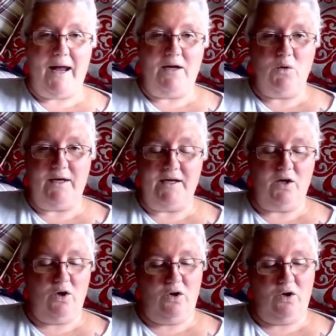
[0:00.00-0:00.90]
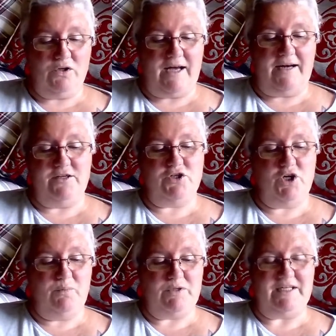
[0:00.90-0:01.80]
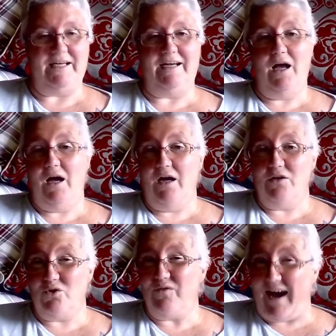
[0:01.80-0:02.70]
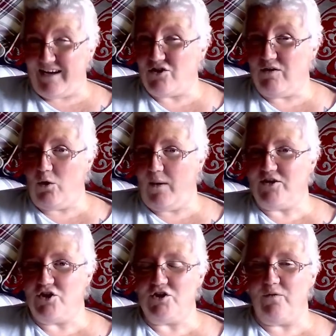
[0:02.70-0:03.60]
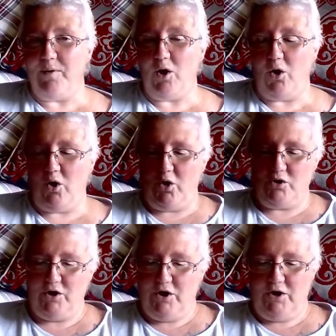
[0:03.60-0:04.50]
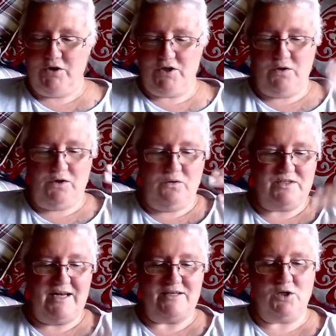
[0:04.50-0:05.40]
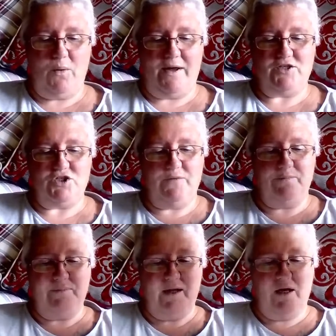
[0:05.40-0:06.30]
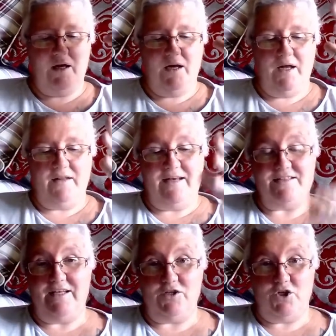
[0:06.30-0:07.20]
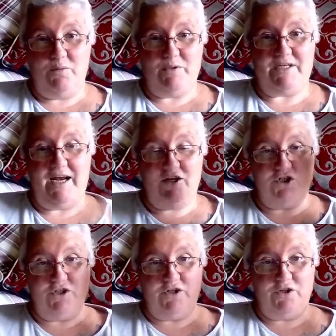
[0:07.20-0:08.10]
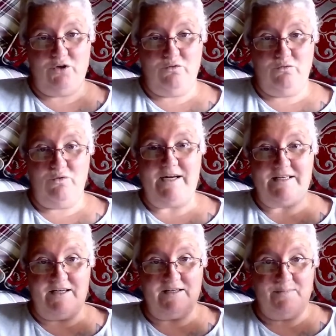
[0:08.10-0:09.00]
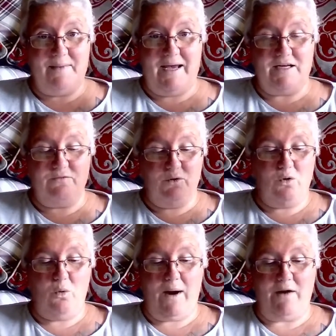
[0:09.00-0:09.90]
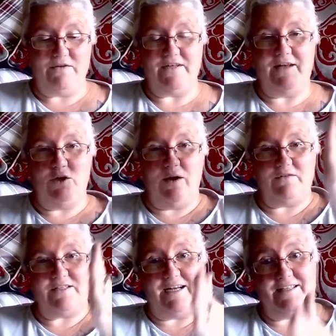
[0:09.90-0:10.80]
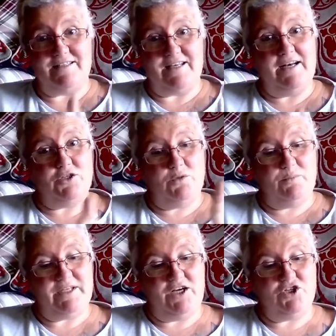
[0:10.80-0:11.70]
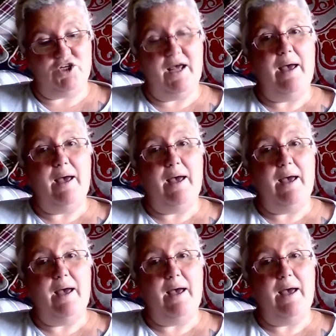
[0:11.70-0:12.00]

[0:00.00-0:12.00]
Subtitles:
looking at a card and interpreting it, sort of answering questions from a card. So you'll set a question, there's the interpretation that the reader has made for a querent, and then you have to say, does that interpretation